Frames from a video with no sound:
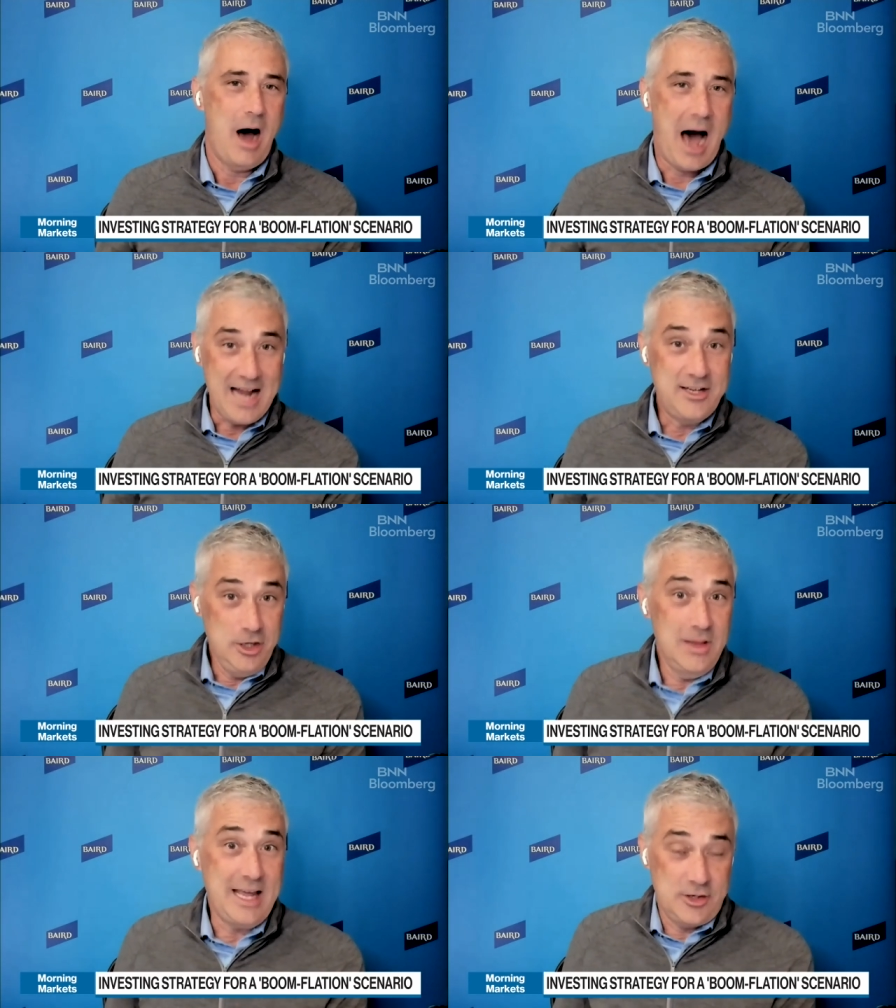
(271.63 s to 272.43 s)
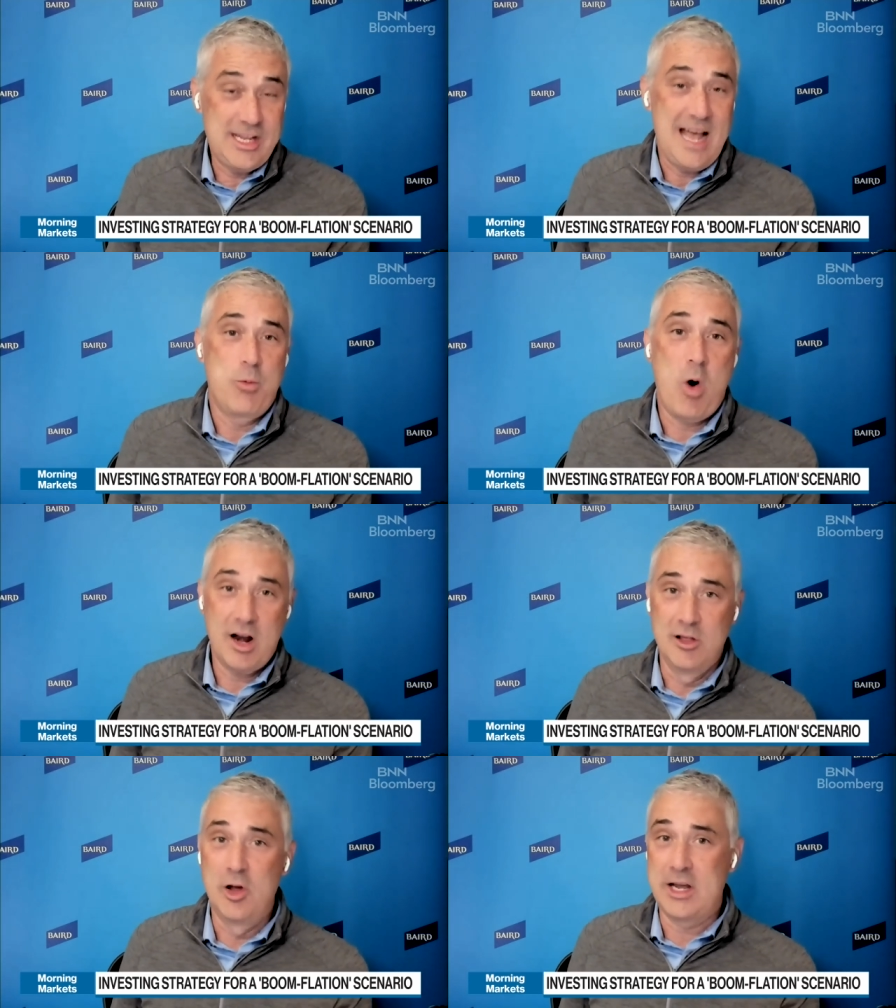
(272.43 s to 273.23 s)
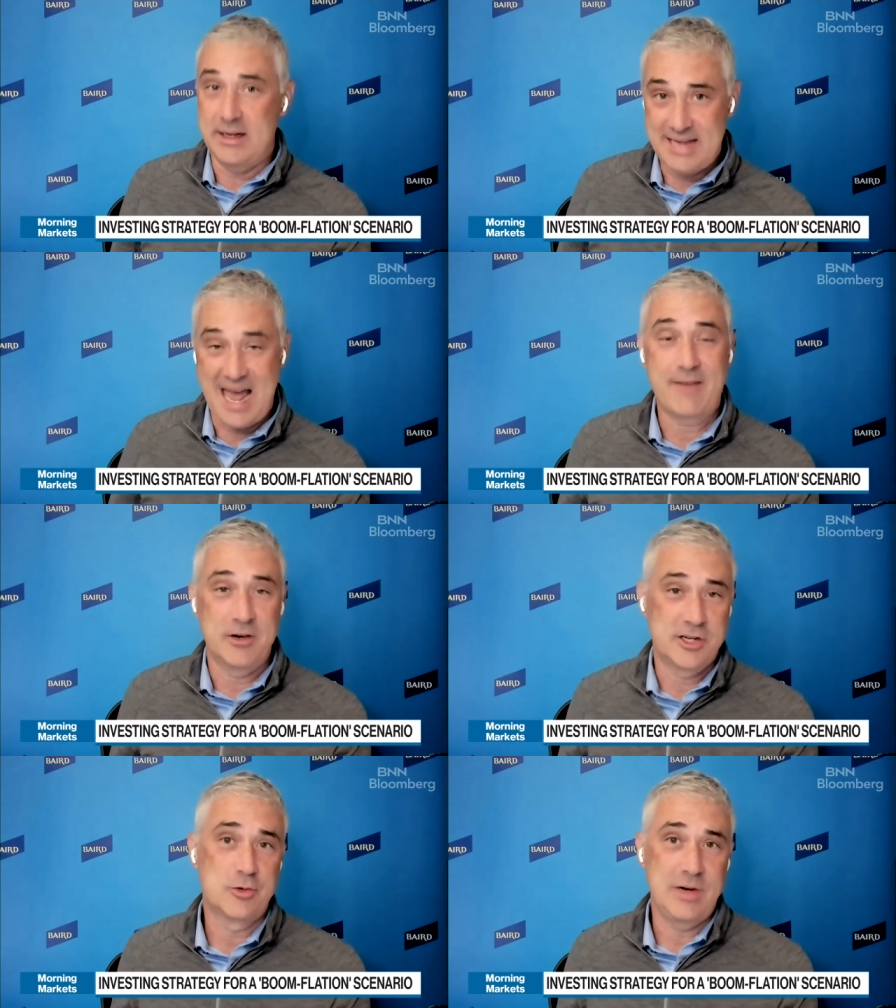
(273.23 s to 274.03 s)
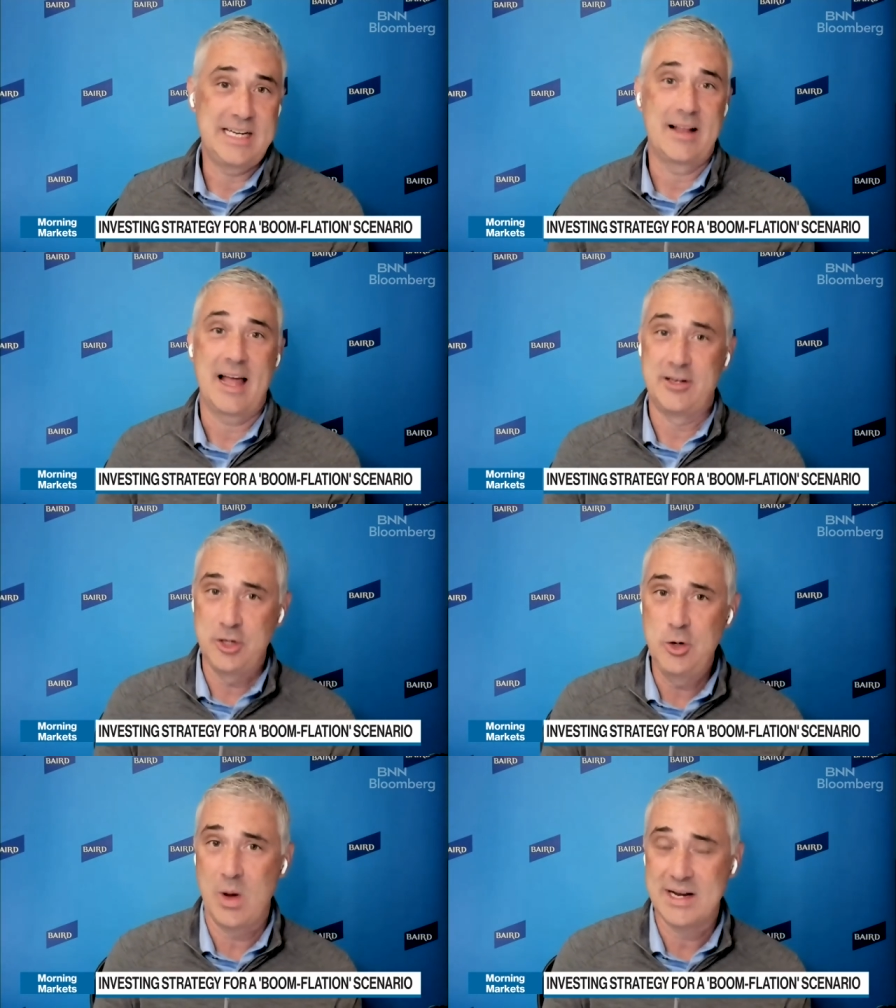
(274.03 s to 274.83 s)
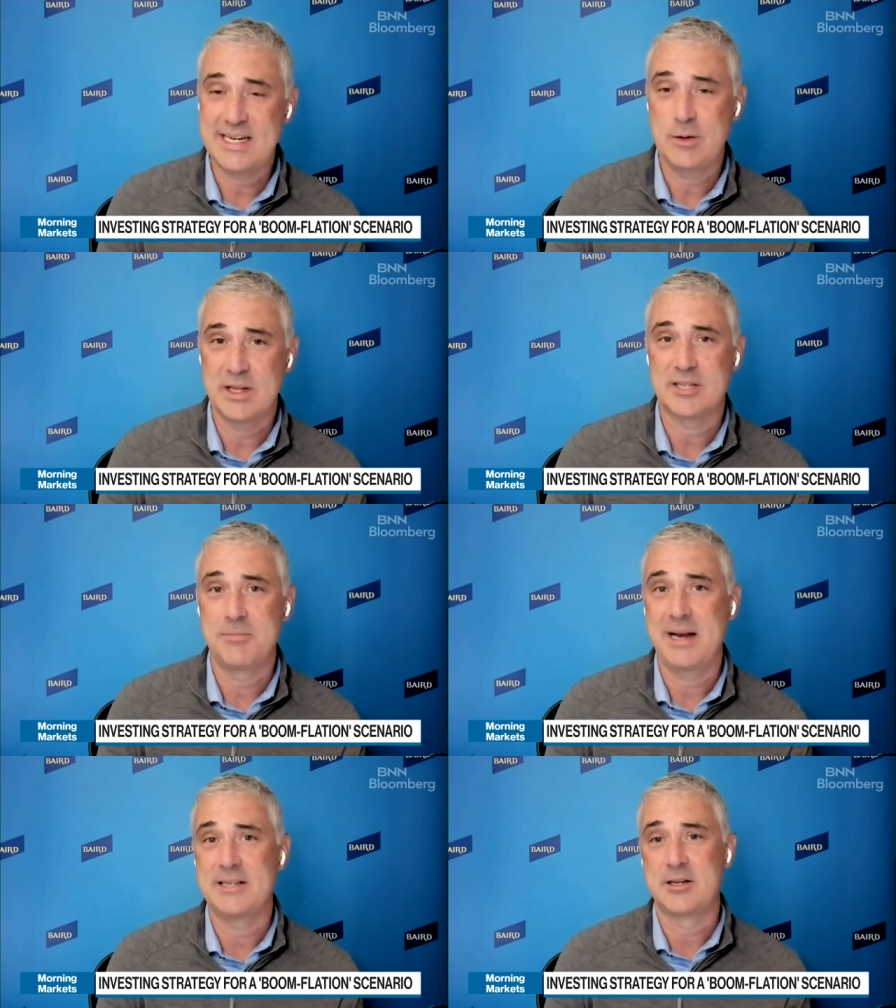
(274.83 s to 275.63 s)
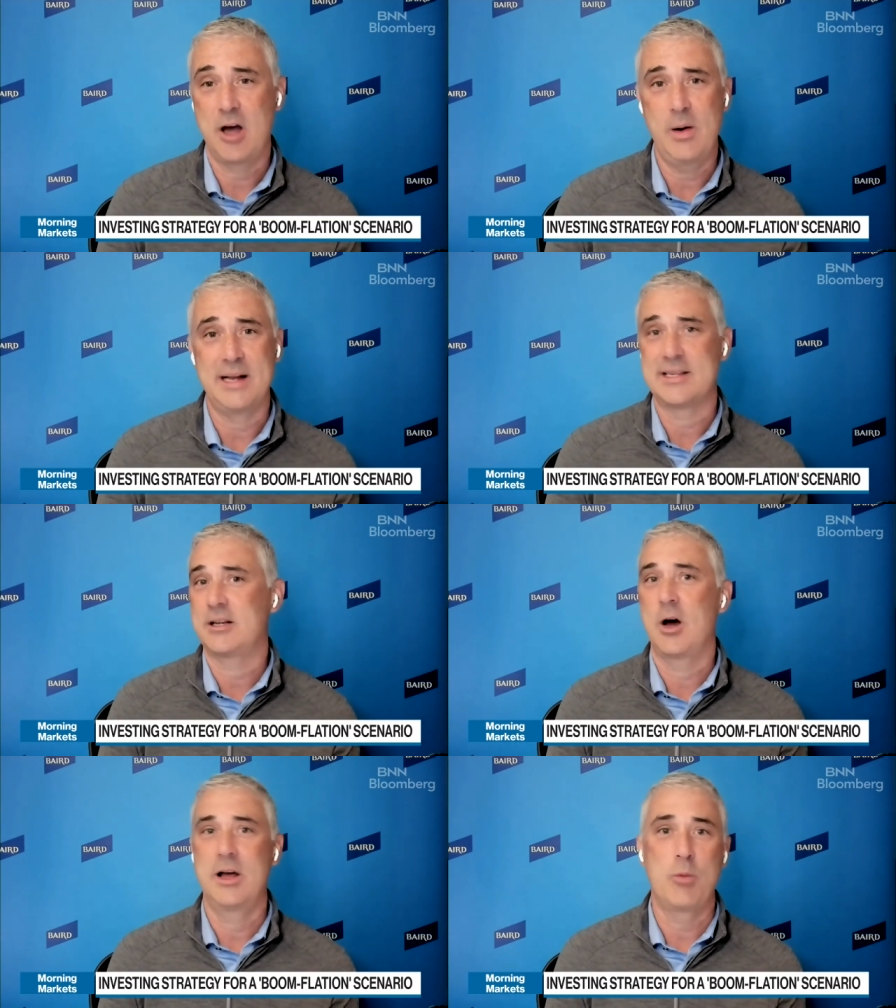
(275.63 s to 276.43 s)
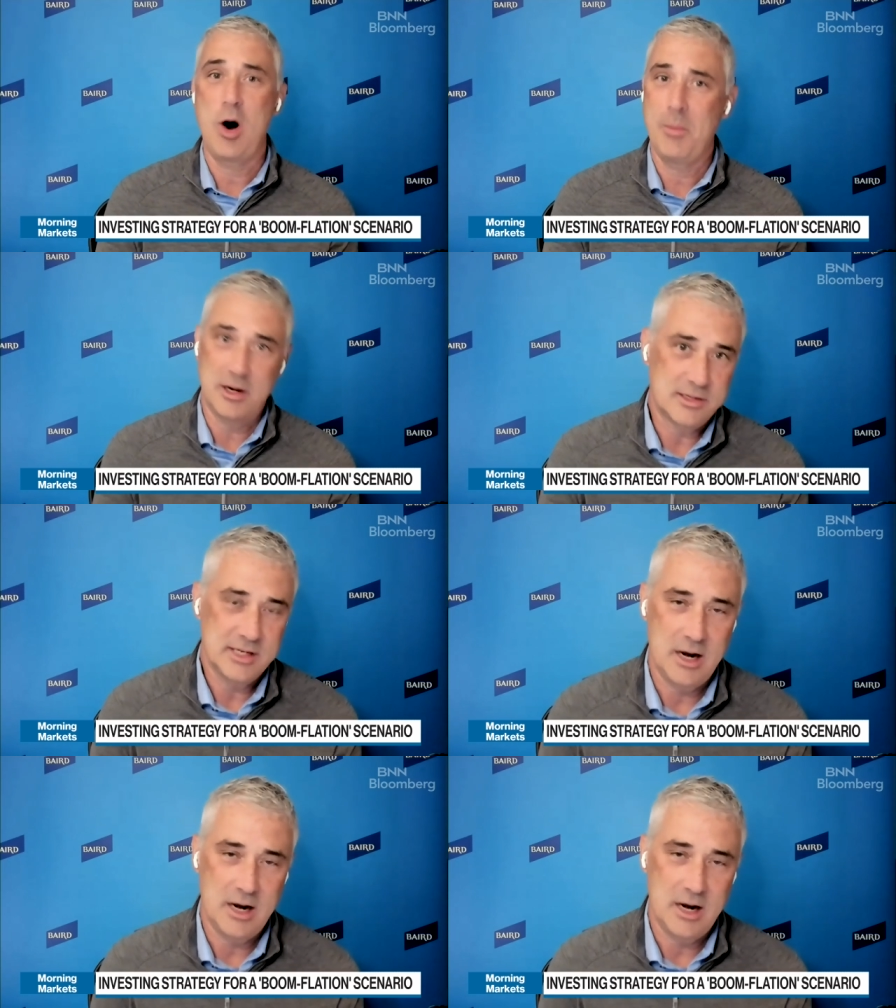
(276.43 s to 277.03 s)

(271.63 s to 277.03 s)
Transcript: I do, like you said, want to look at tech versus retail. I do want to see where this money is going. Is it going to Walmart?